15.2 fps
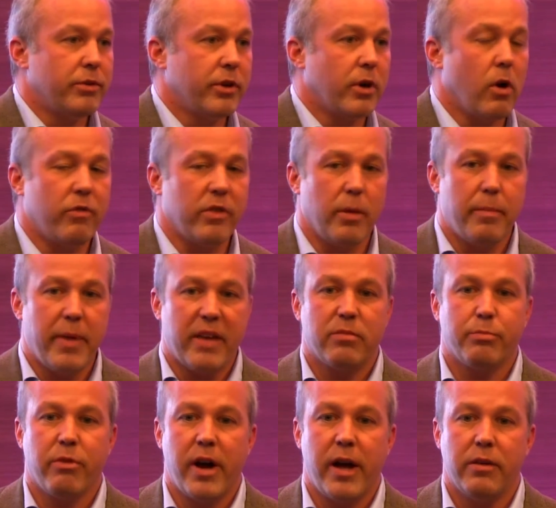to go for the
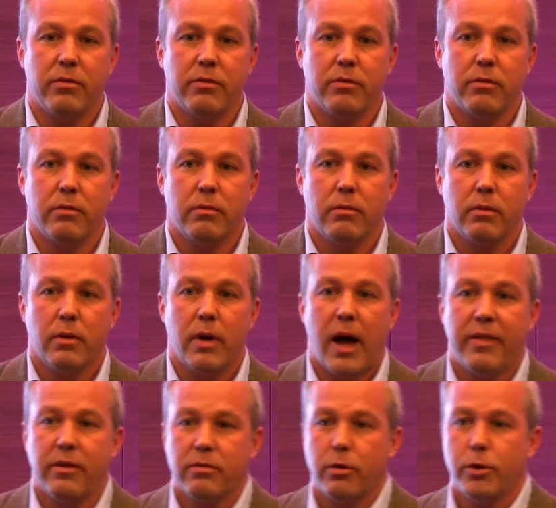best price
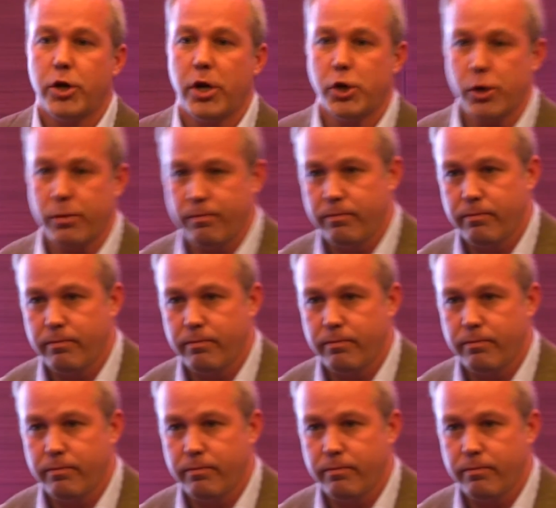on the search engine.